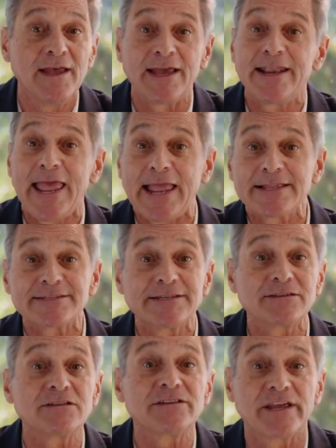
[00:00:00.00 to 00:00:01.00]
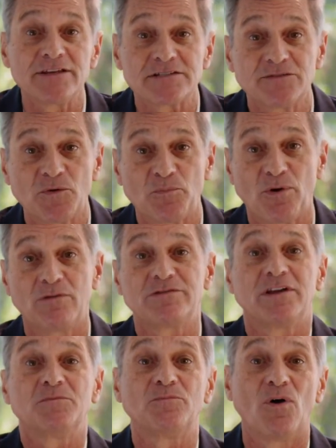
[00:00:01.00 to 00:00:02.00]
enhancing the taste of a
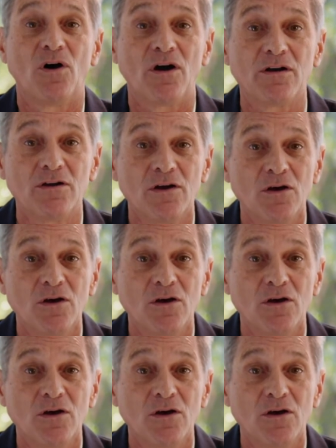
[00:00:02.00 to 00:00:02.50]
protein bar